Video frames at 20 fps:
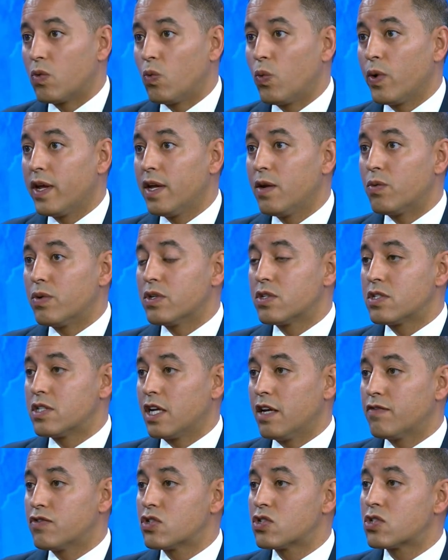we
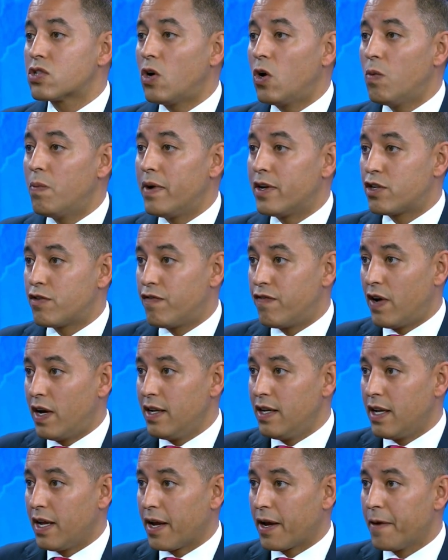receive so much
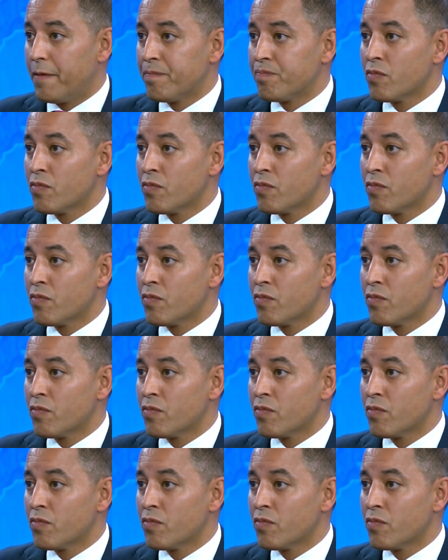funding,